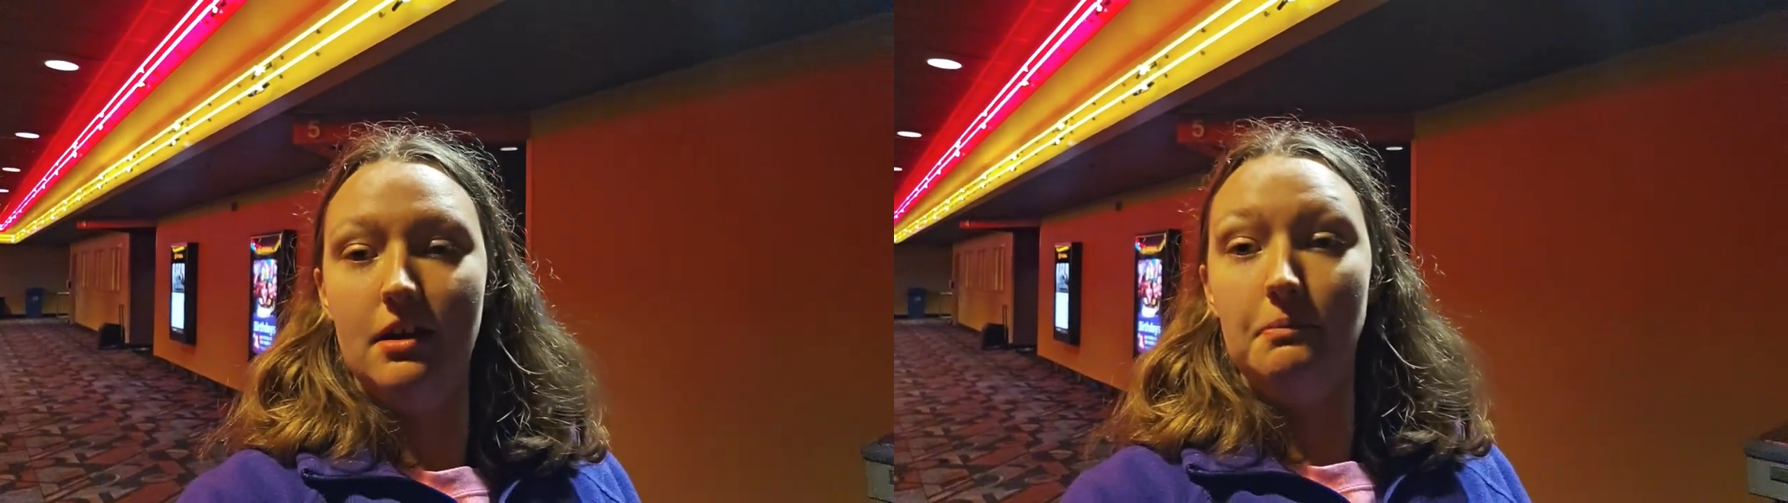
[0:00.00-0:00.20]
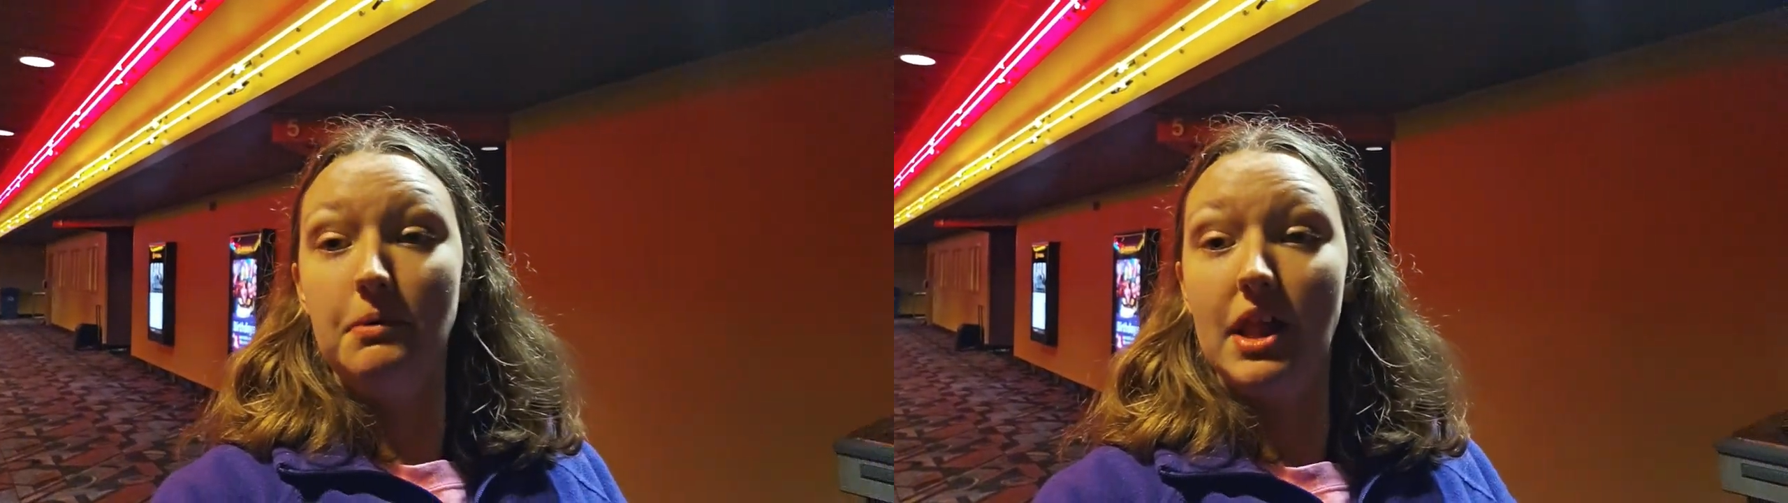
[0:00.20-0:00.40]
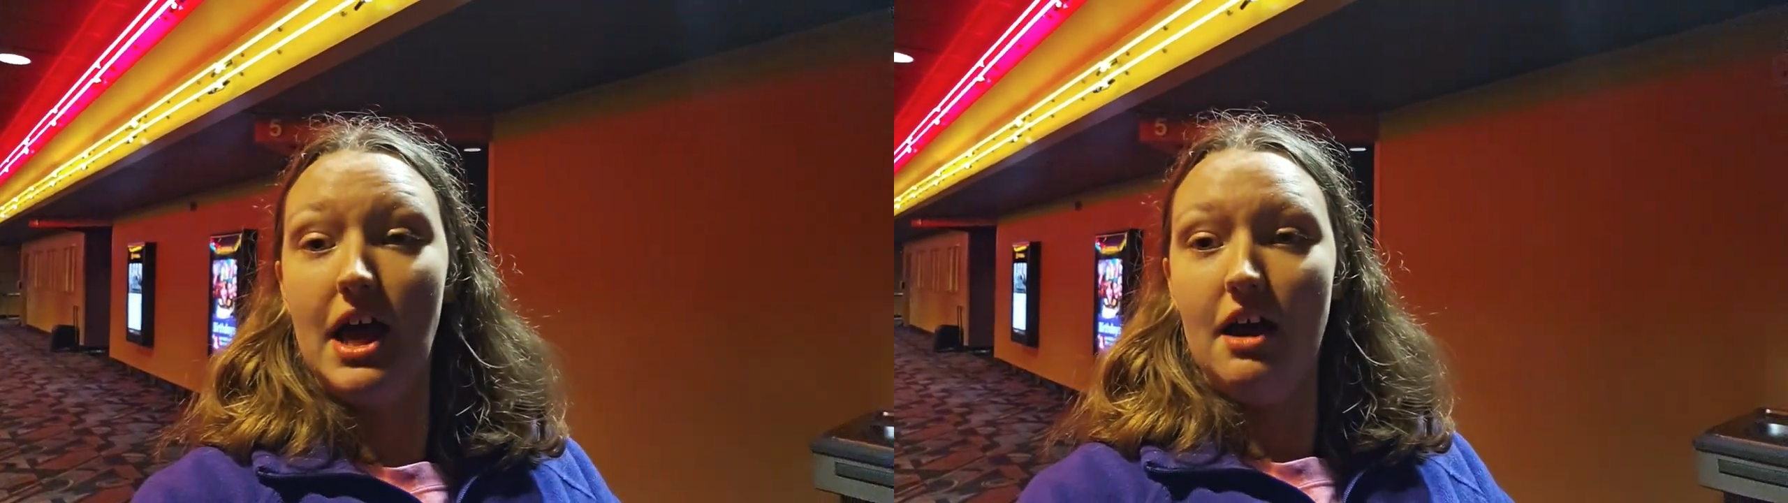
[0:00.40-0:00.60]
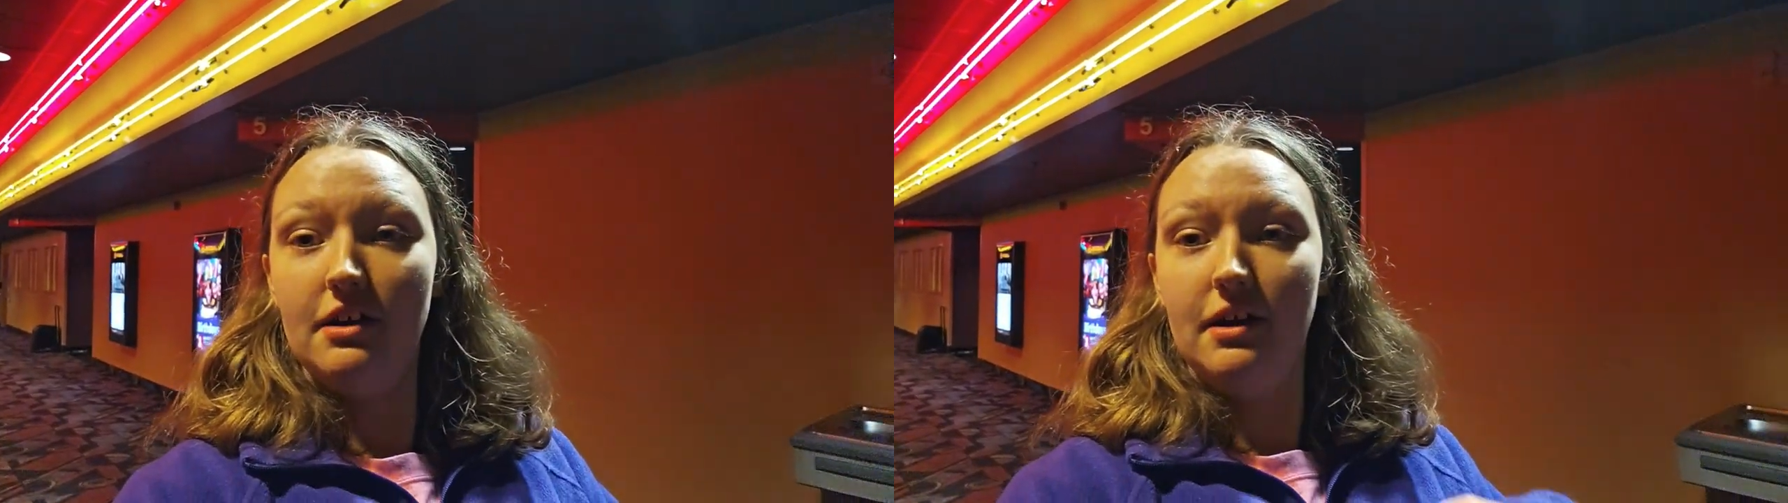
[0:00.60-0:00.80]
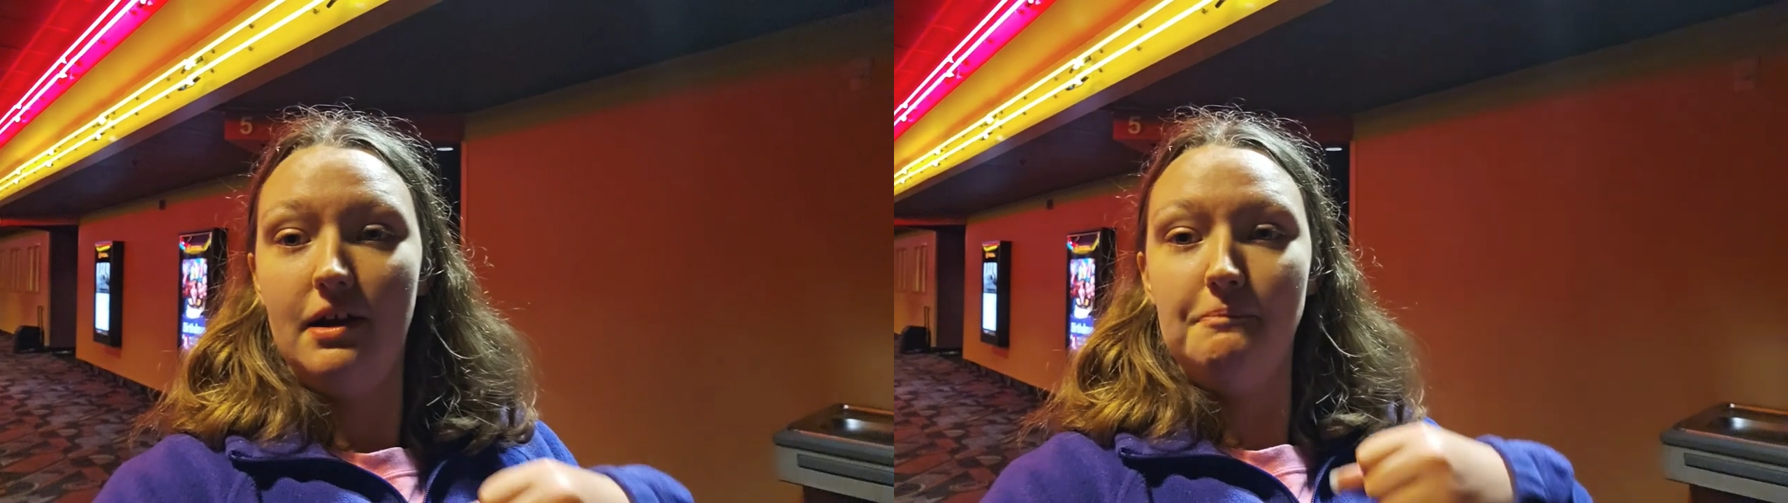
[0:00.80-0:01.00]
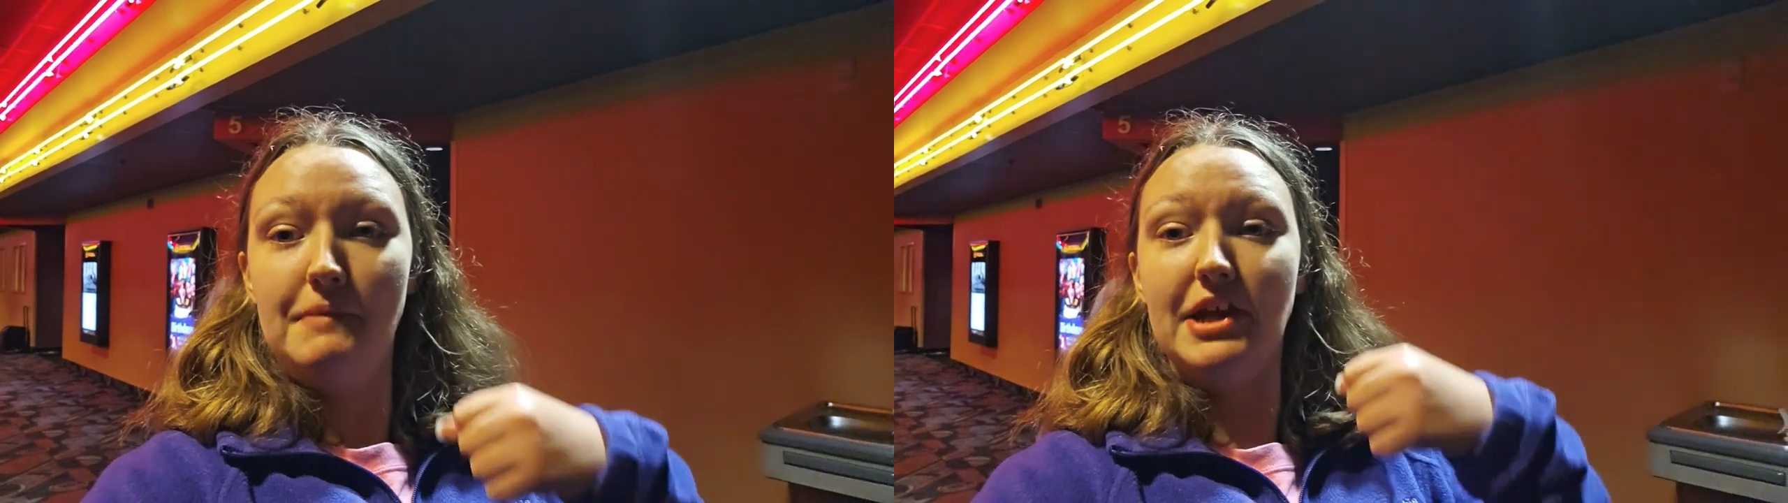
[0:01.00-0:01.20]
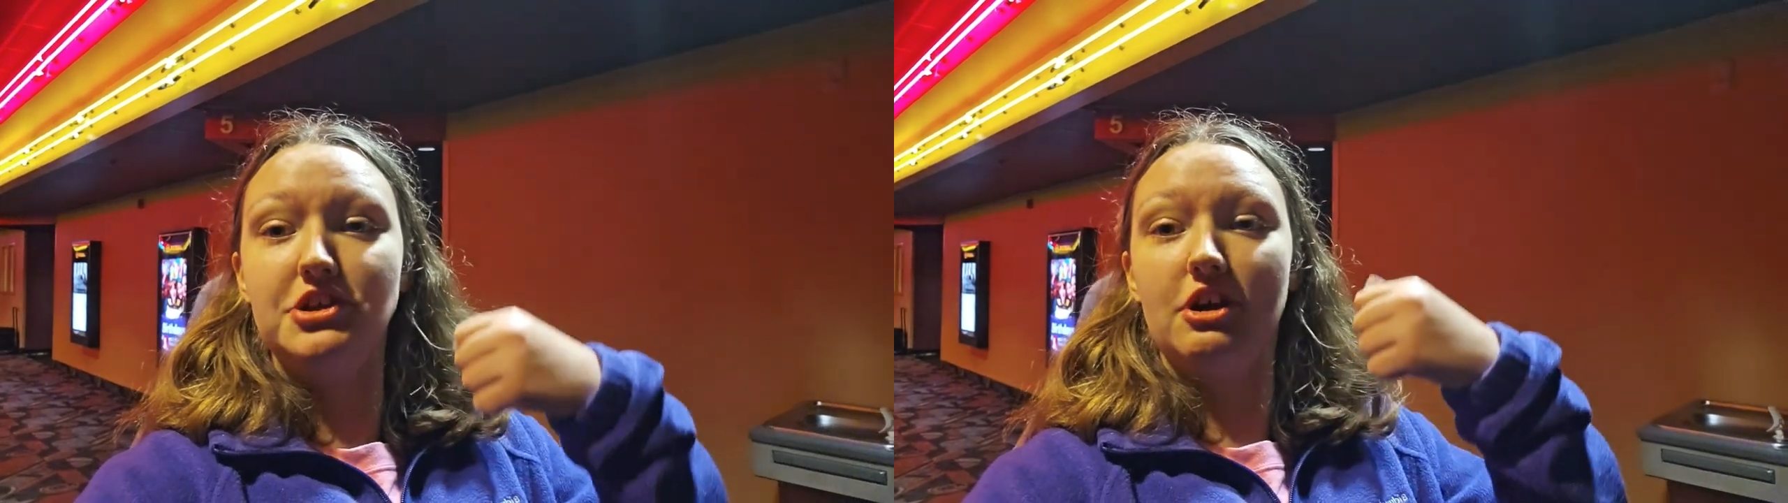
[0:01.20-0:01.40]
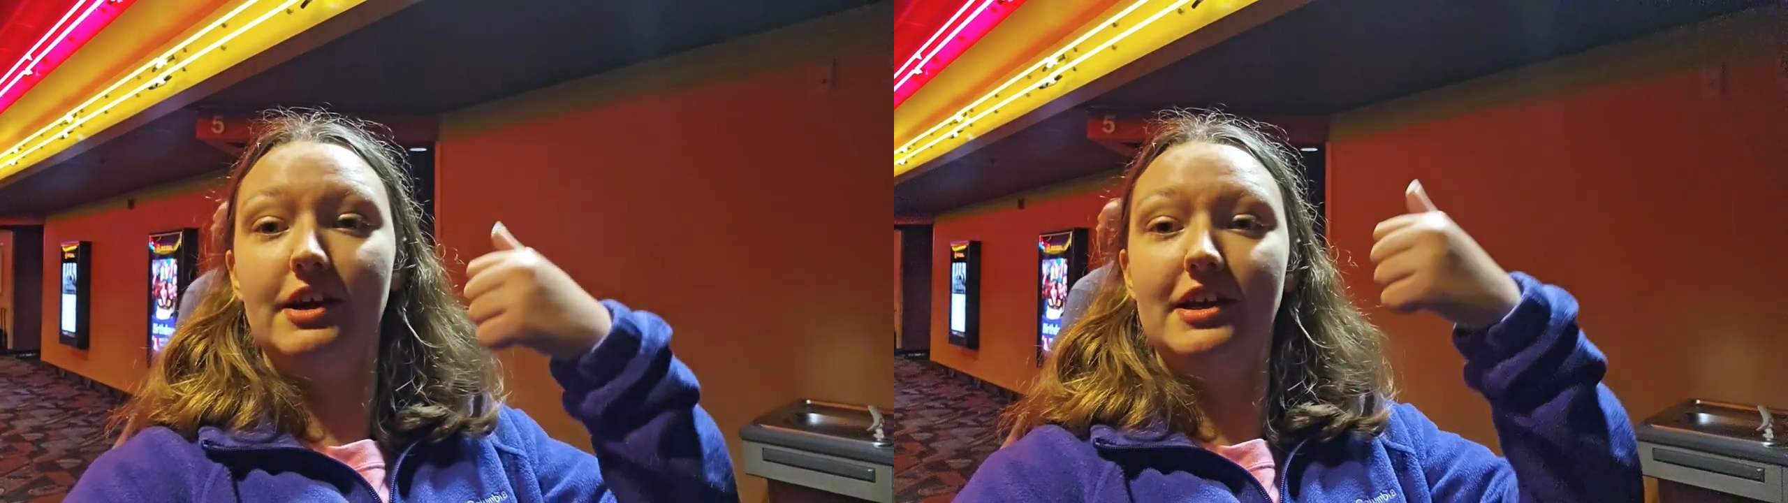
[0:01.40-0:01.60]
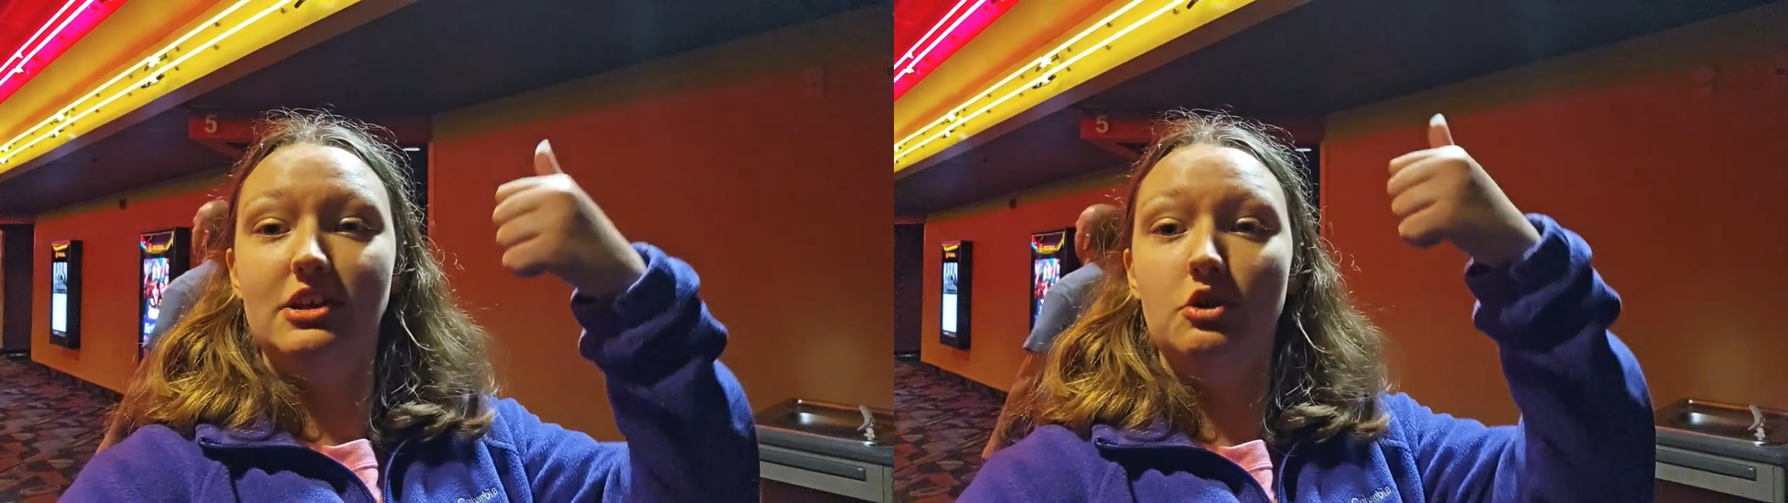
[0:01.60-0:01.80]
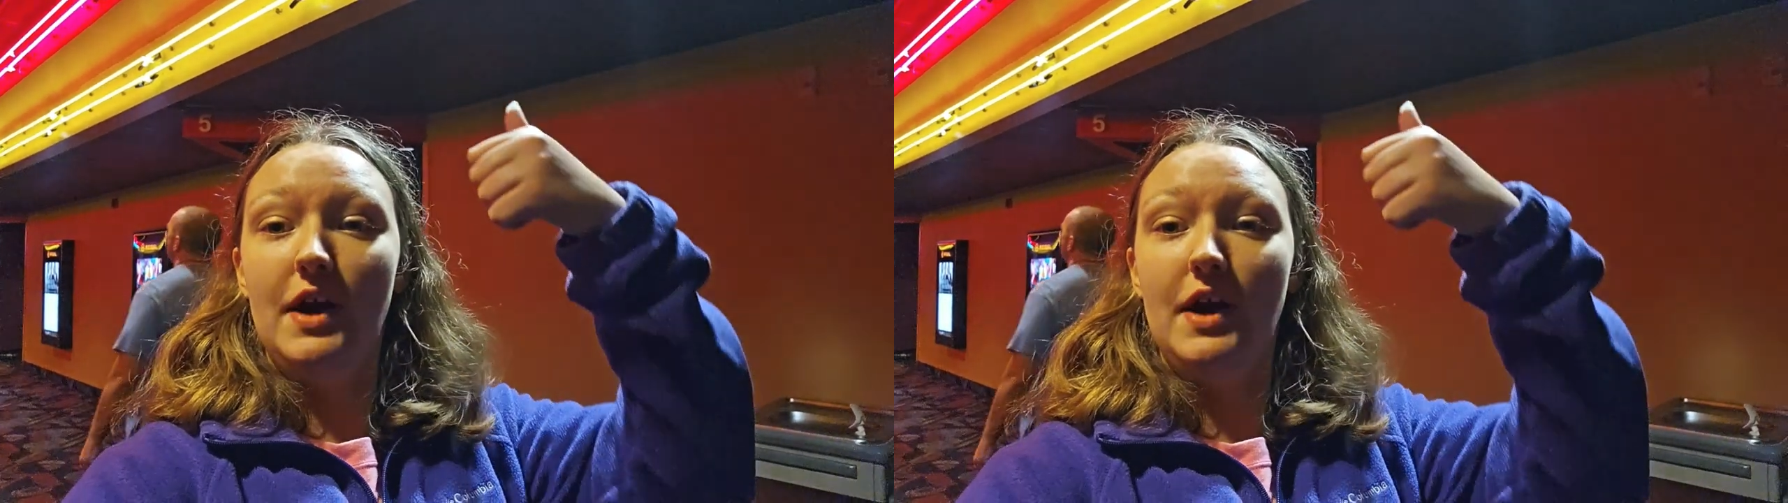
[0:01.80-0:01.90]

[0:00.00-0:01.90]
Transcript: vlog, make sure you